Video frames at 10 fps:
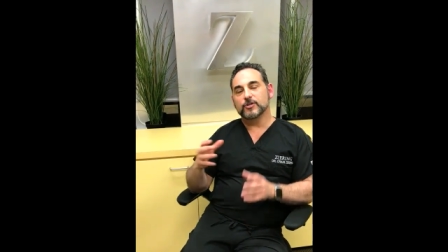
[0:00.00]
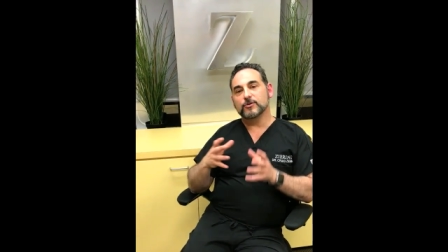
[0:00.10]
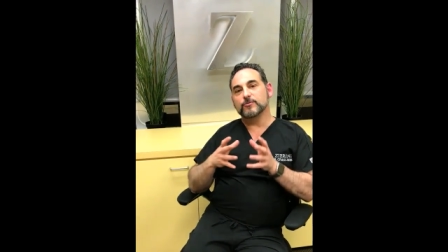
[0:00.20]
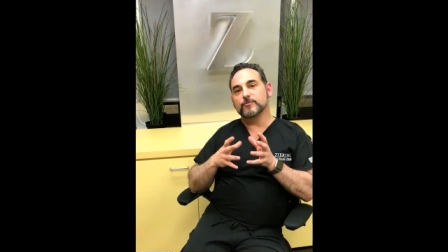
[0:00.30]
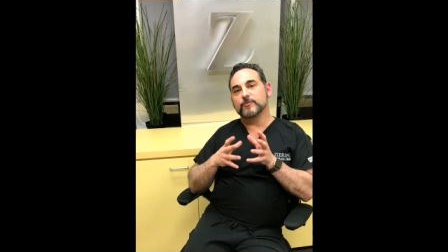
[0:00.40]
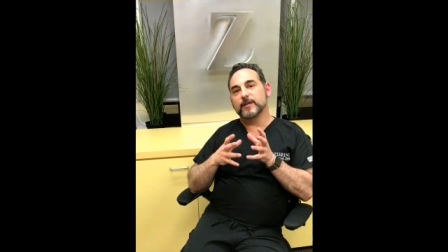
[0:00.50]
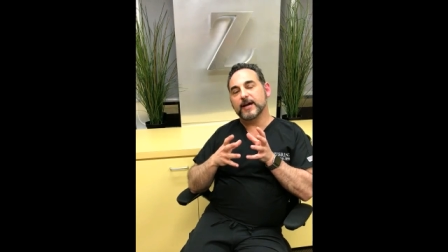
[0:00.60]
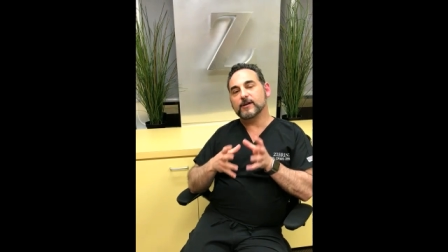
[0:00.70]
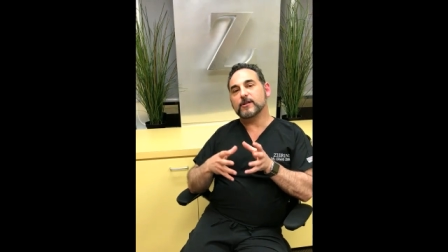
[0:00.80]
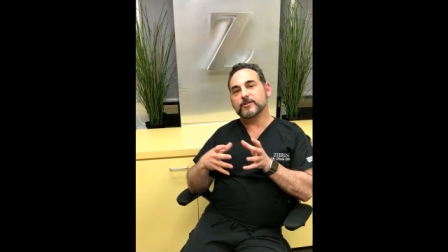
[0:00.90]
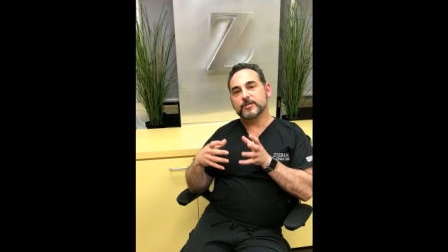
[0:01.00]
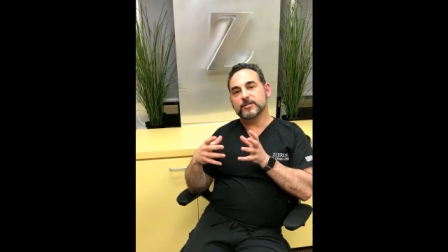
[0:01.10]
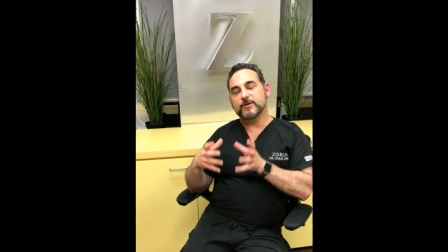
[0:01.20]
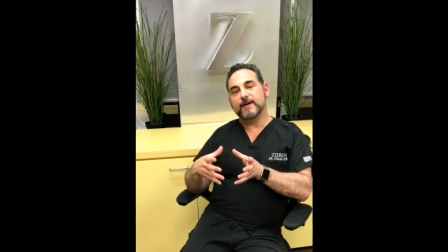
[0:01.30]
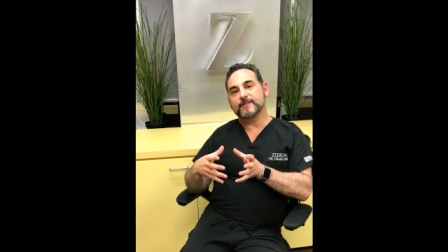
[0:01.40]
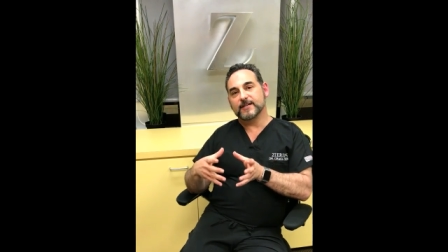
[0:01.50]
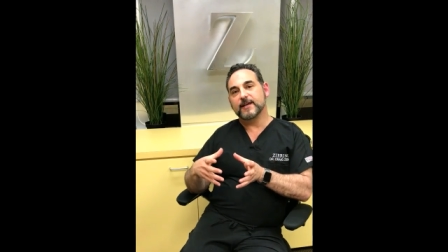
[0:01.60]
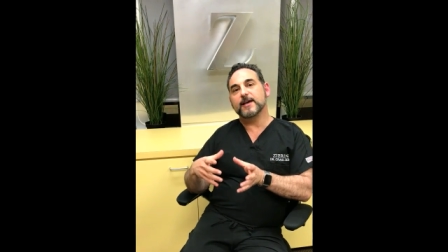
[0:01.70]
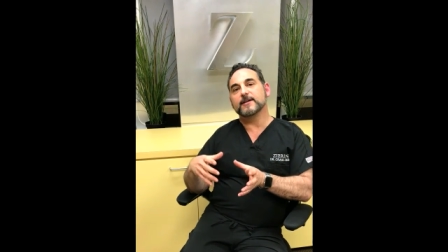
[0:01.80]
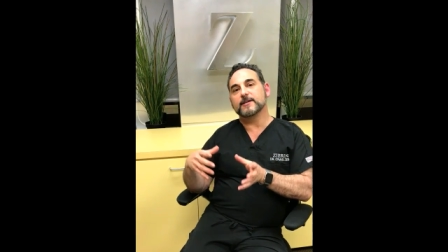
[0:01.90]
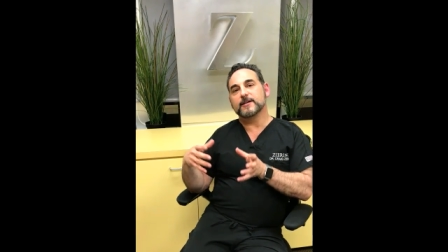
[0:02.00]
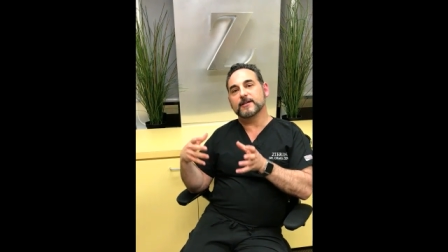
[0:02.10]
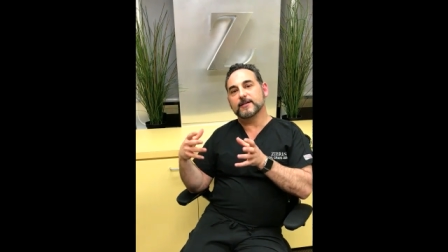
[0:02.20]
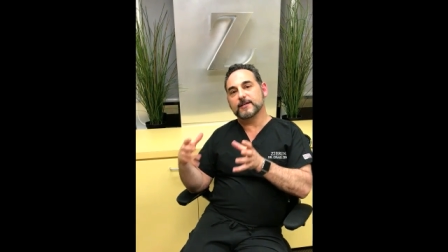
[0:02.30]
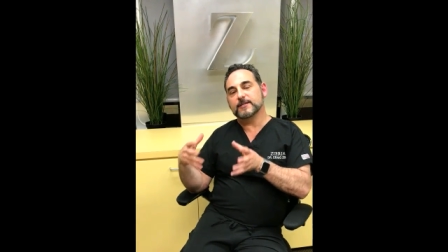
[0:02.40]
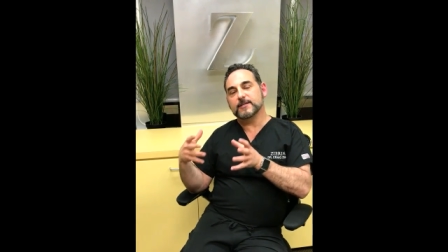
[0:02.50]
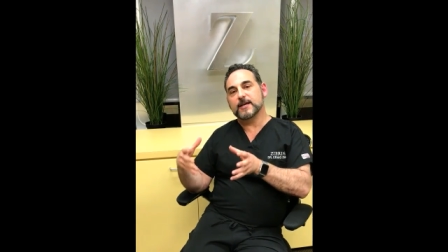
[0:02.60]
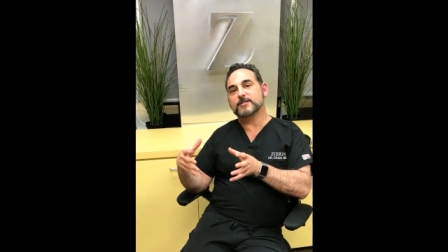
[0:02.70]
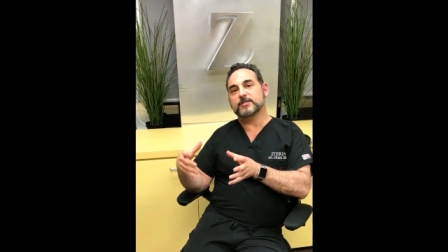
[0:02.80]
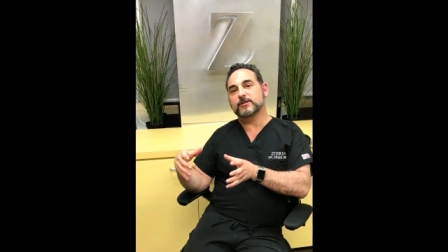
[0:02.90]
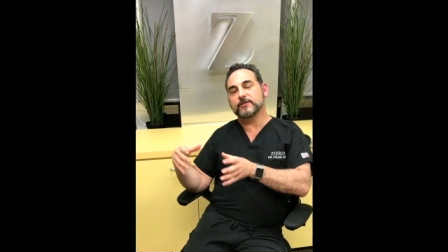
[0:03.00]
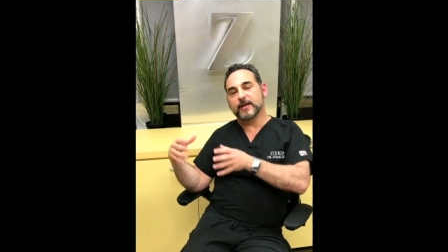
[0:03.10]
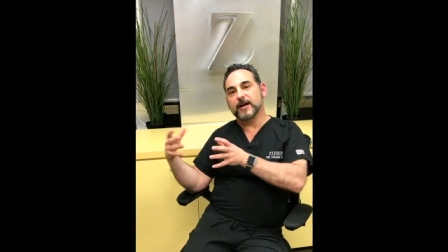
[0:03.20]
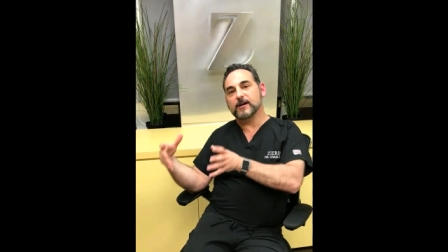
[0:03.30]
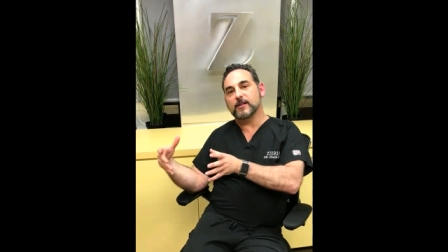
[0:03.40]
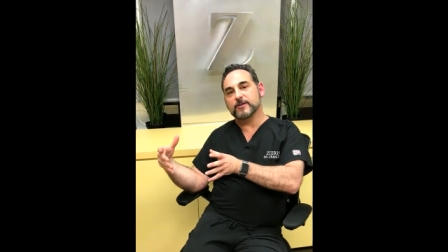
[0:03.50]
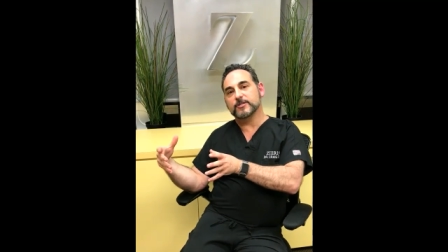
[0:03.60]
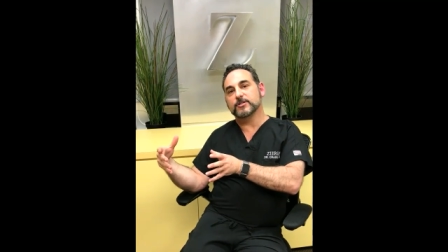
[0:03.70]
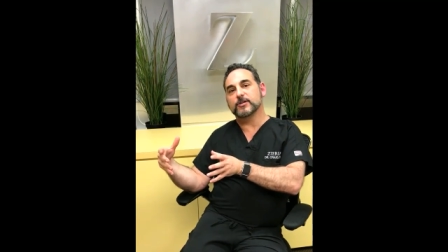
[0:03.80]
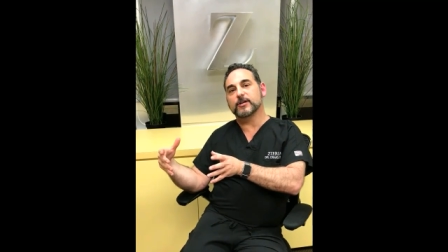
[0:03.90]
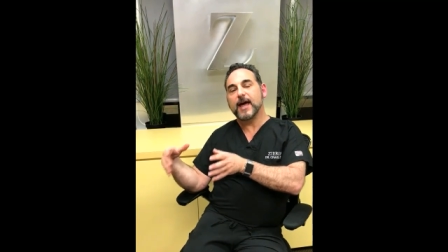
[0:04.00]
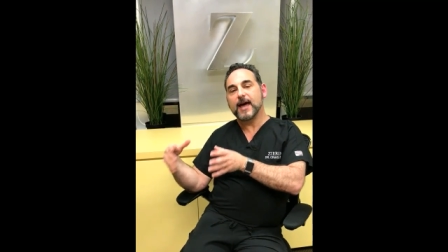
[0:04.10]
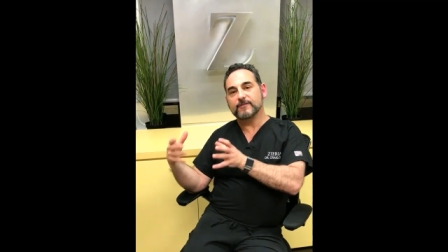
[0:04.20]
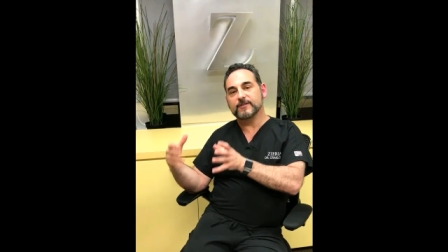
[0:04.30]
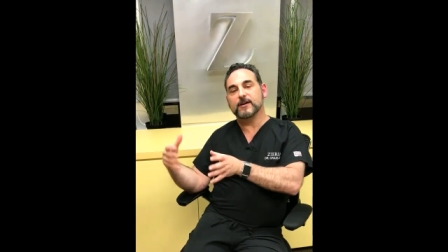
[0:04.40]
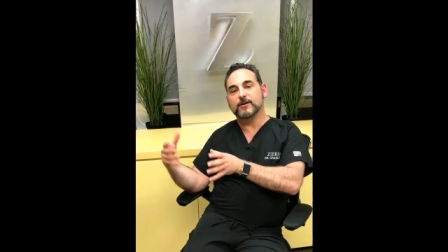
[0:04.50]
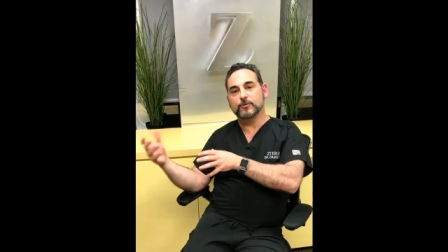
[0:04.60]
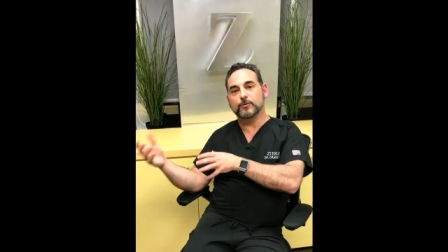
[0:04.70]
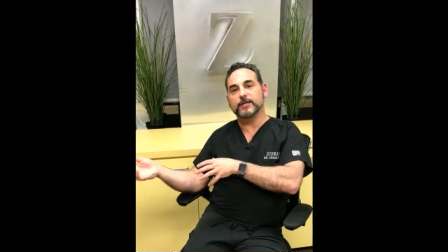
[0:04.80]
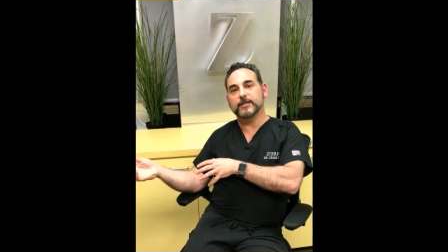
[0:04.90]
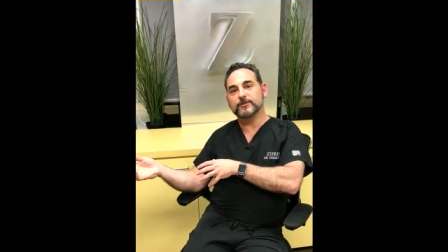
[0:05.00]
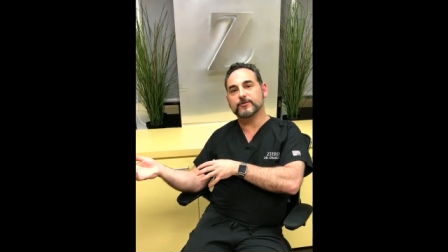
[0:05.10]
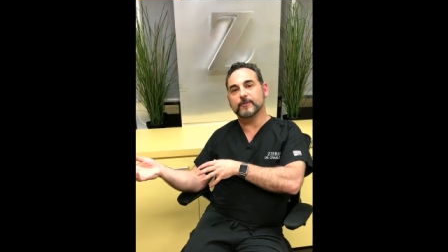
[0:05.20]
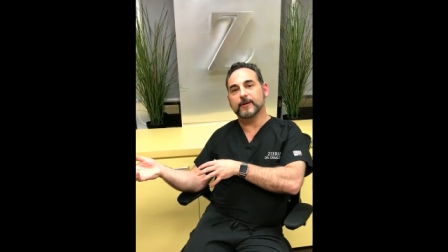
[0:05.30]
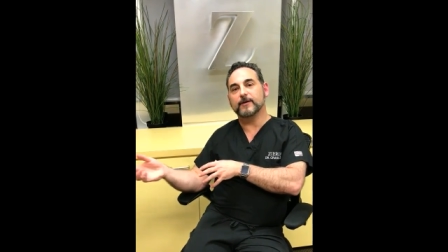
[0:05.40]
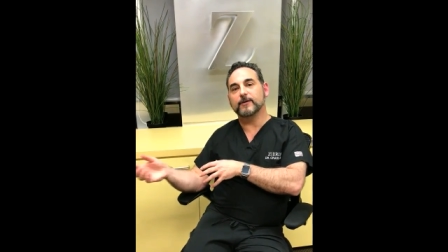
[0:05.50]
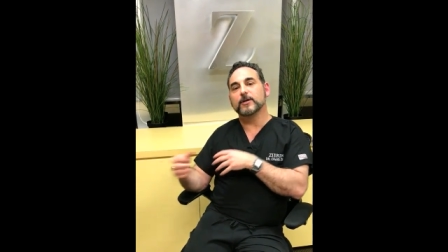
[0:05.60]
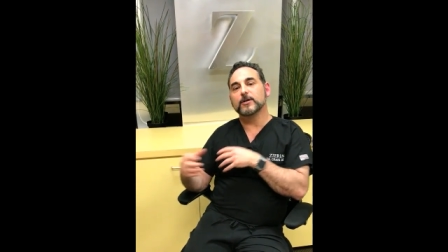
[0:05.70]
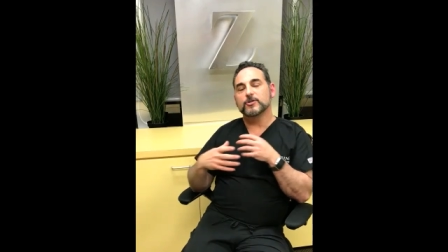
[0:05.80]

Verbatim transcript: So the hair loss that you have today isn't necessarily the hair loss that you're going to have 10 or 20 years from now.